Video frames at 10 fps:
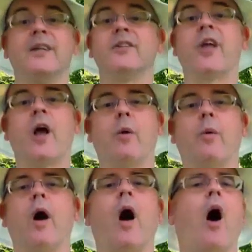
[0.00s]
So,
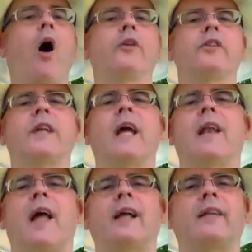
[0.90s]
a hot day
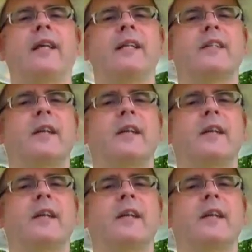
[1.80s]
like this